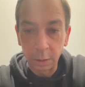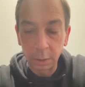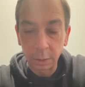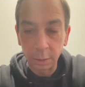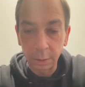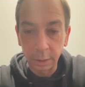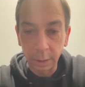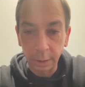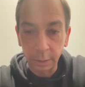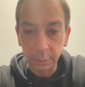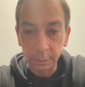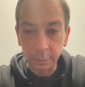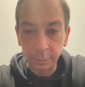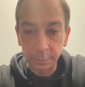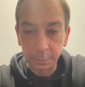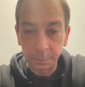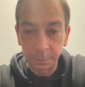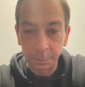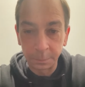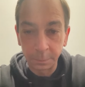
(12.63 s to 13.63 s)
Yeah,
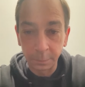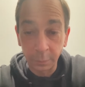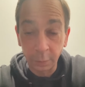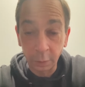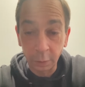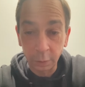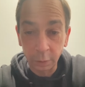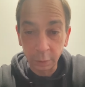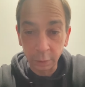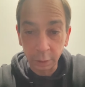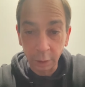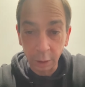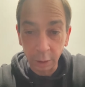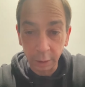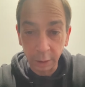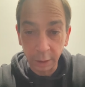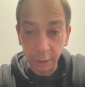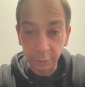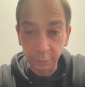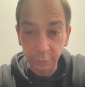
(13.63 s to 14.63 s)
they're
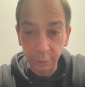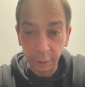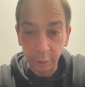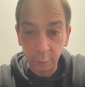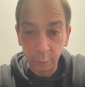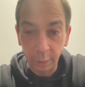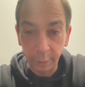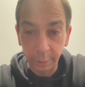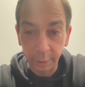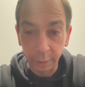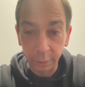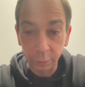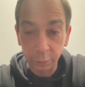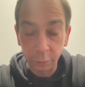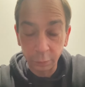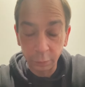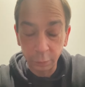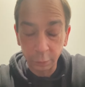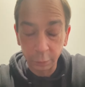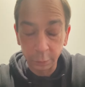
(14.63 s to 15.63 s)
Caucasian and women,
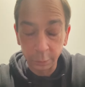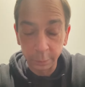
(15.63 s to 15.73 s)
true.